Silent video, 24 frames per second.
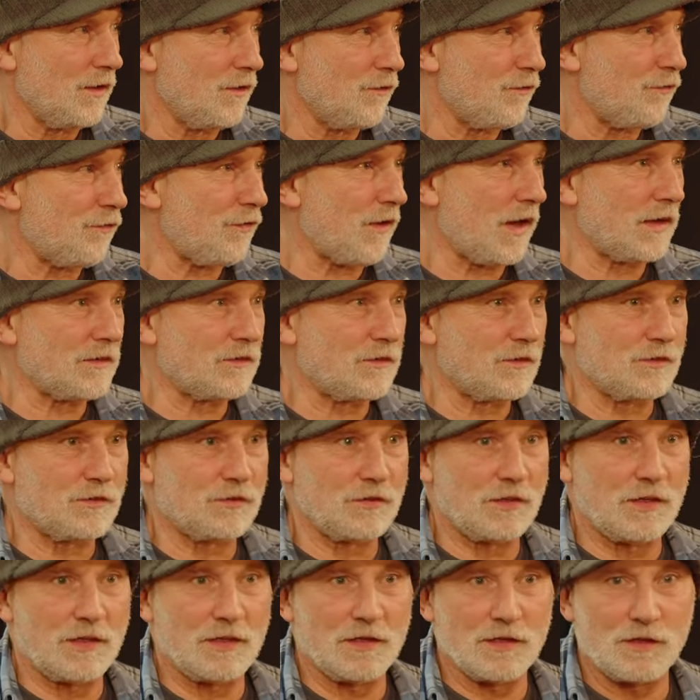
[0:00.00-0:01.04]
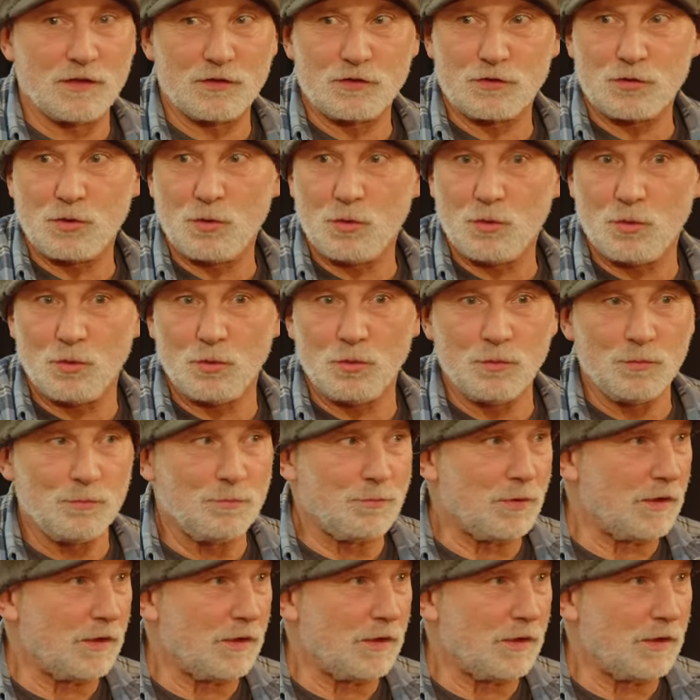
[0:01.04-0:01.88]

fantasy at all,